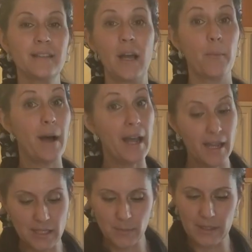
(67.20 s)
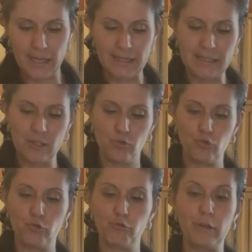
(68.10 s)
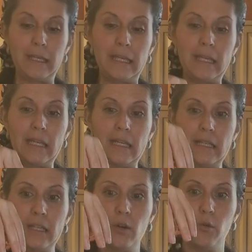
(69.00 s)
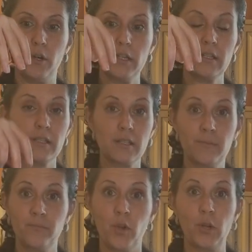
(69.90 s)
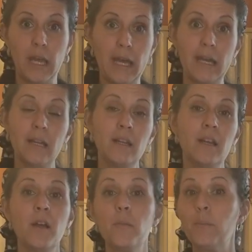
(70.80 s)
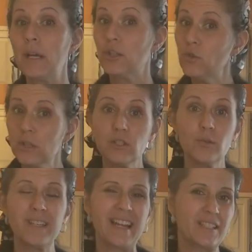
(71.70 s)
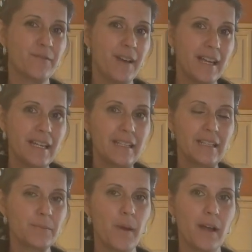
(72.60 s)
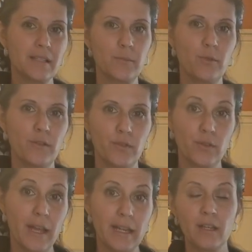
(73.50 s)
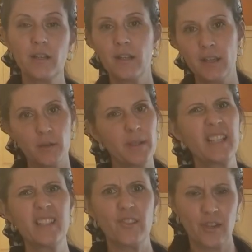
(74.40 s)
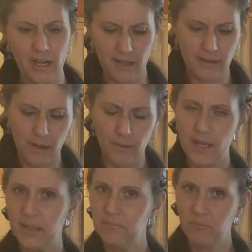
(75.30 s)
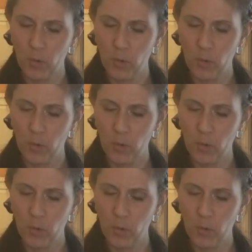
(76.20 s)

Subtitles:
Now my husband likes it really coarse, okay? But you can do it as fine as possible if you like. It'll be easier to cut that way.